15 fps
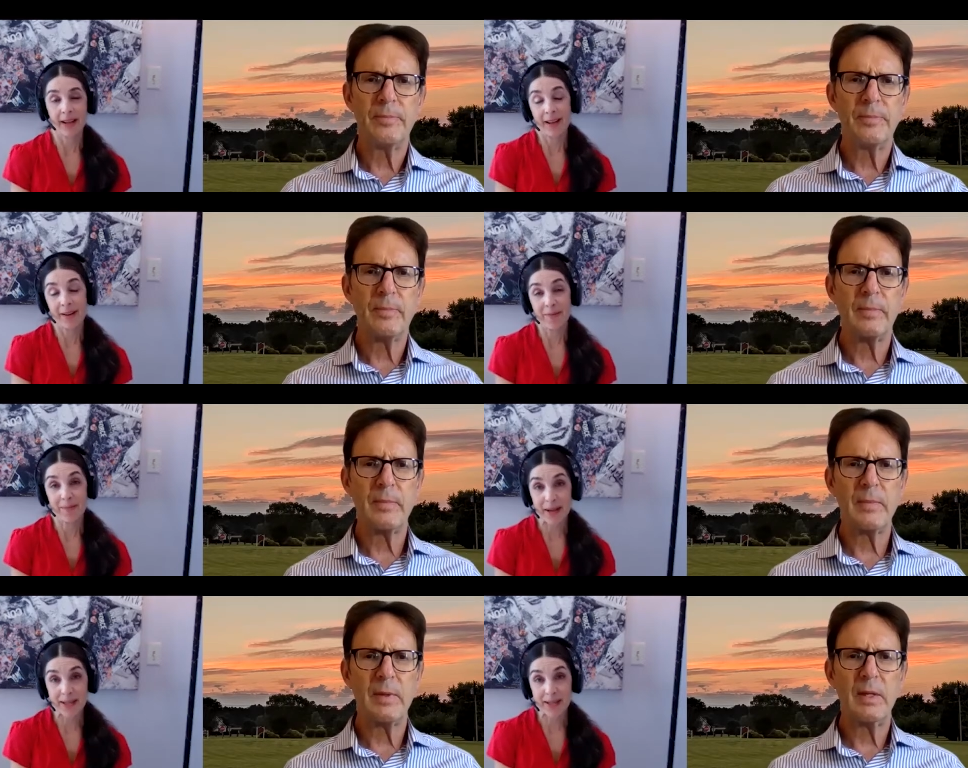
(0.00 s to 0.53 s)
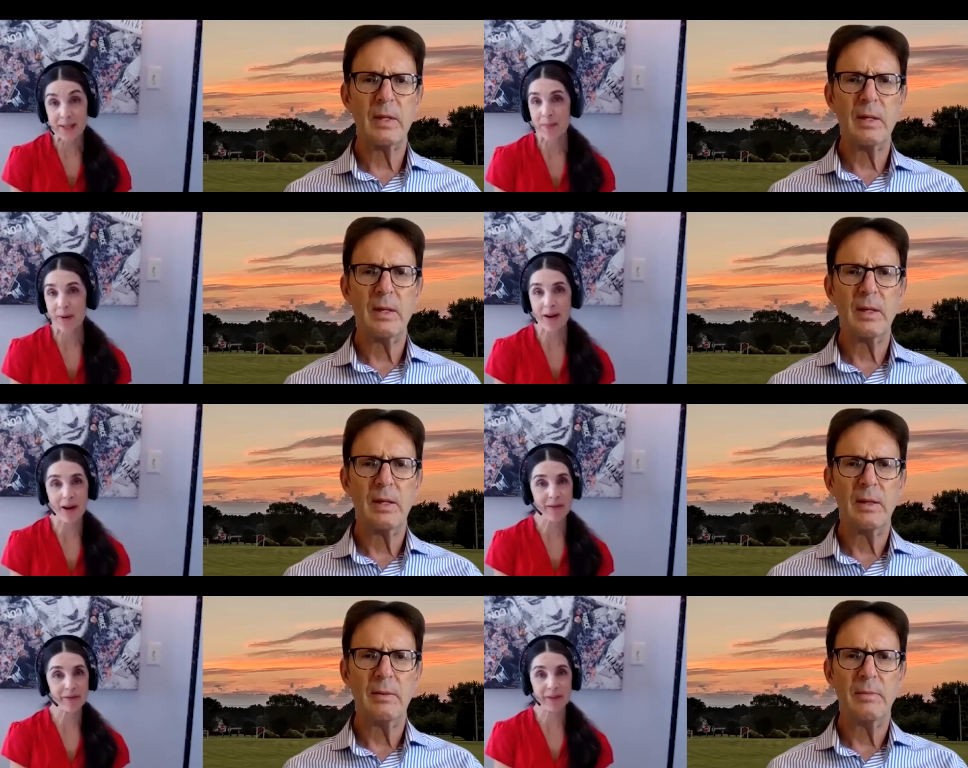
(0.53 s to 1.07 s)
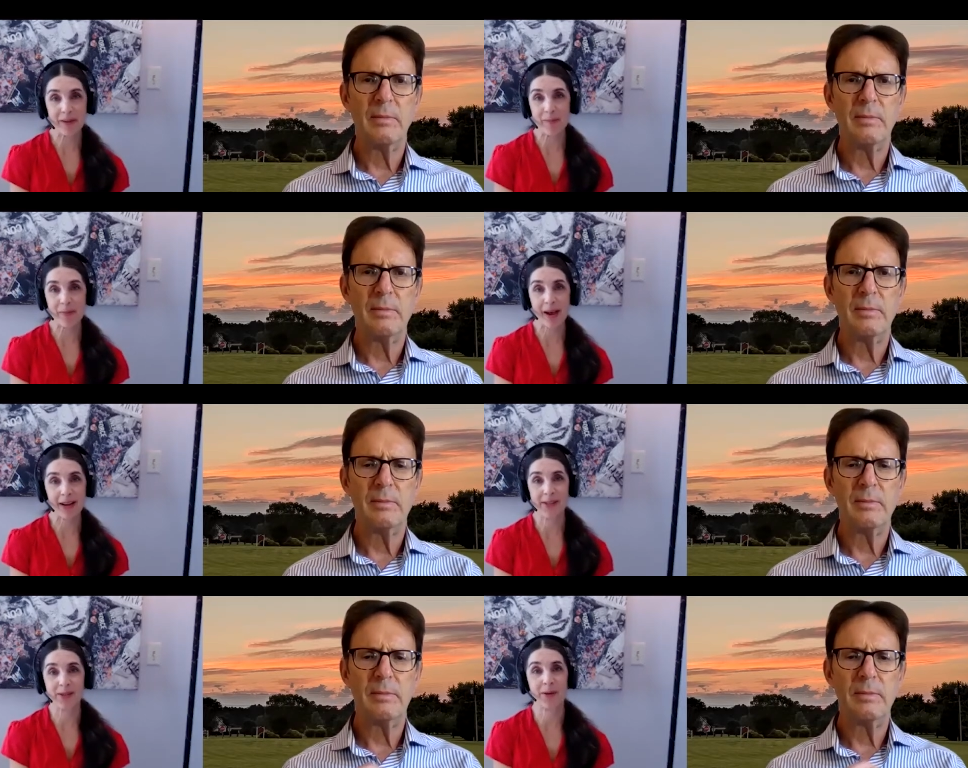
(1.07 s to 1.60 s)
Speaker 1: And based upon our
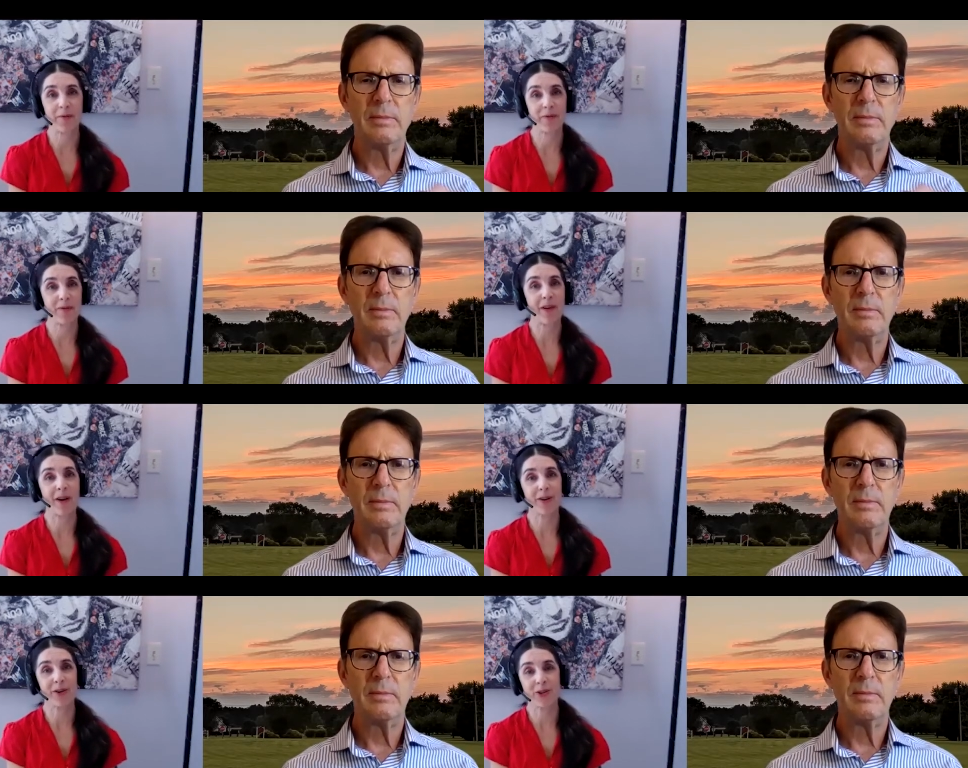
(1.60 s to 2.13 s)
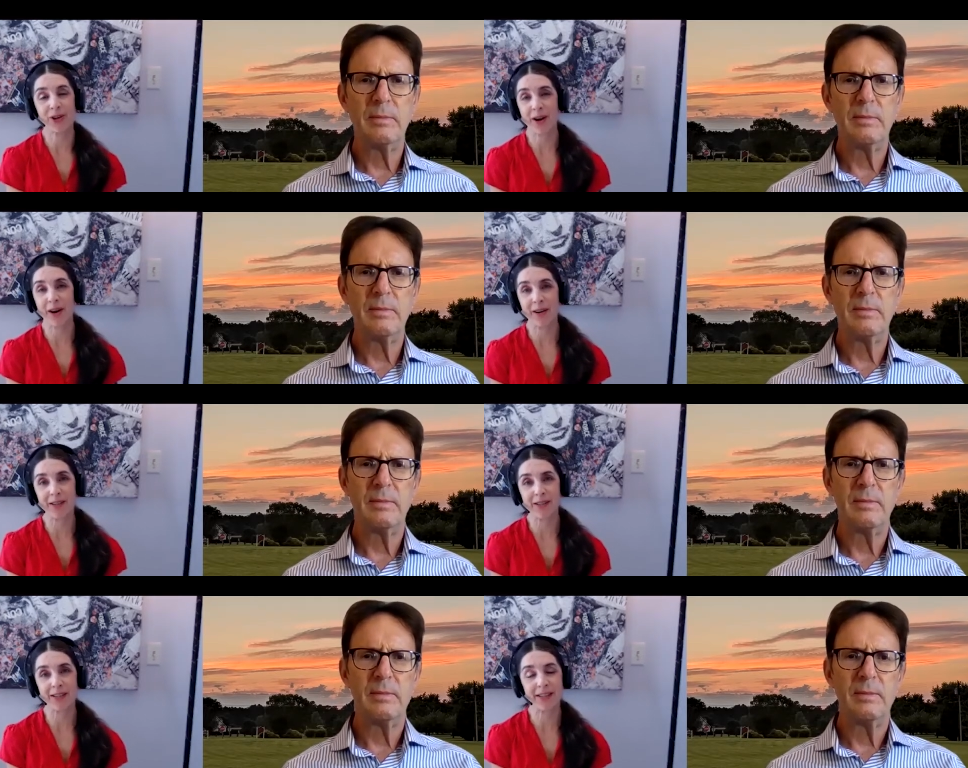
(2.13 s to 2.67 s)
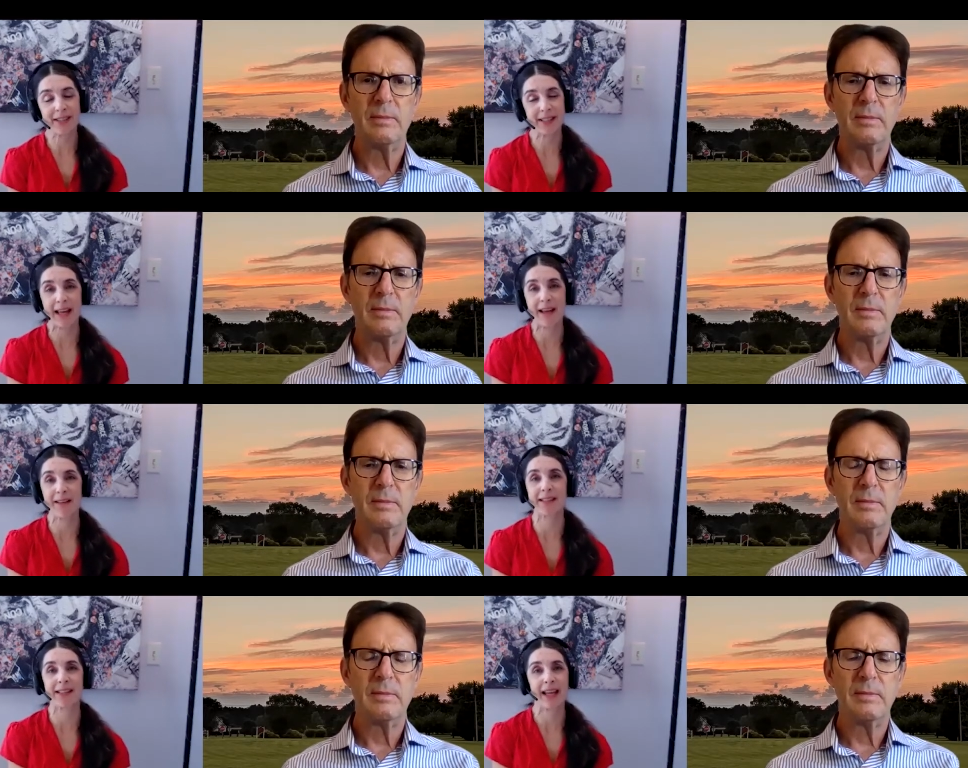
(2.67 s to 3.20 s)
feedback so far, Charles, it
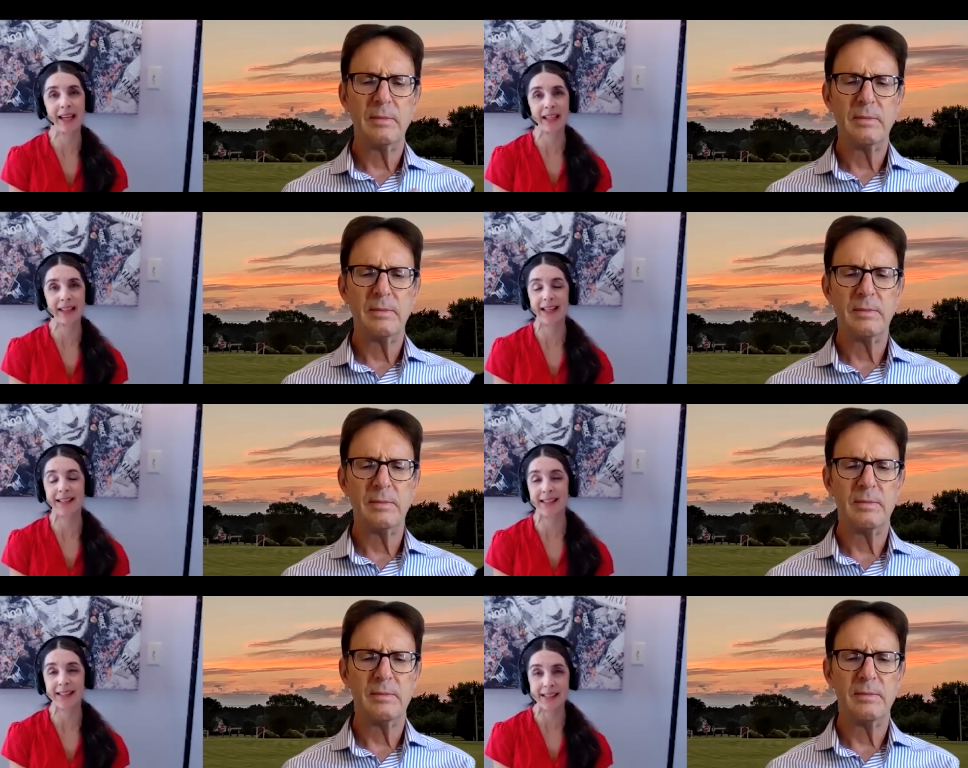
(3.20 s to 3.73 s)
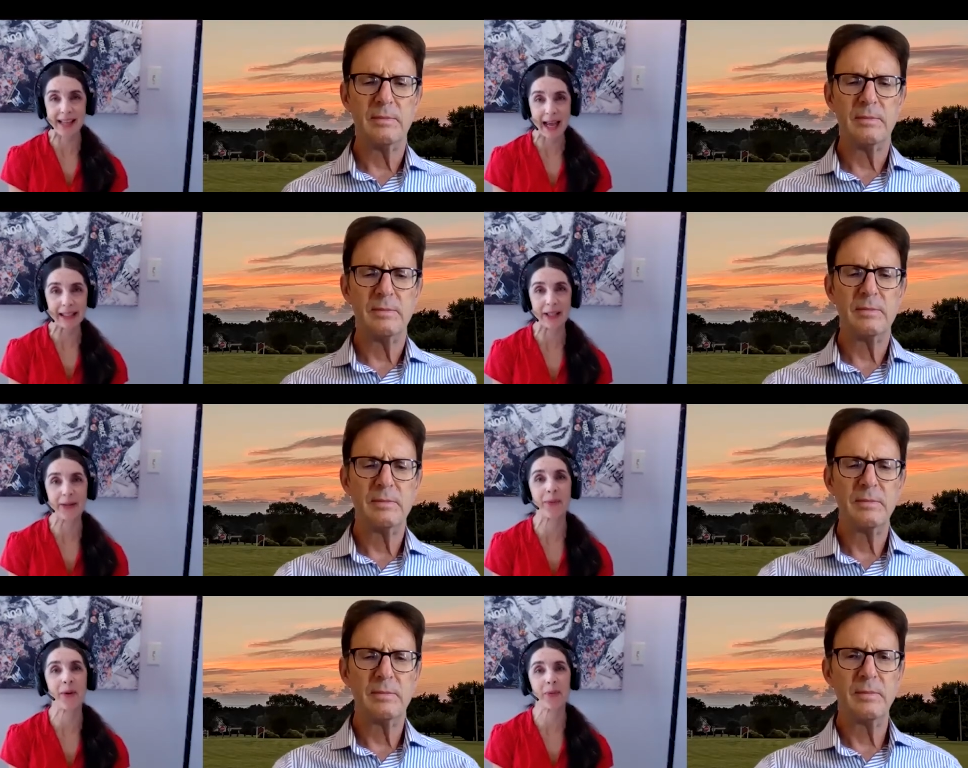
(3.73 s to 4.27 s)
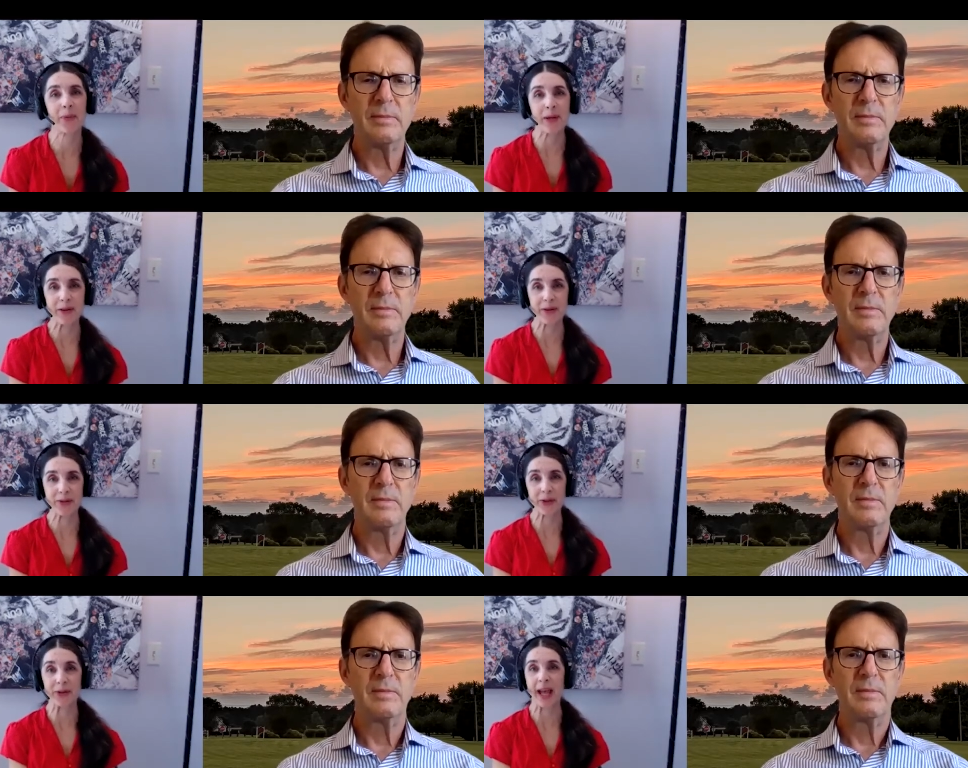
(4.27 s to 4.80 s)
sounds like that's exactly what readers are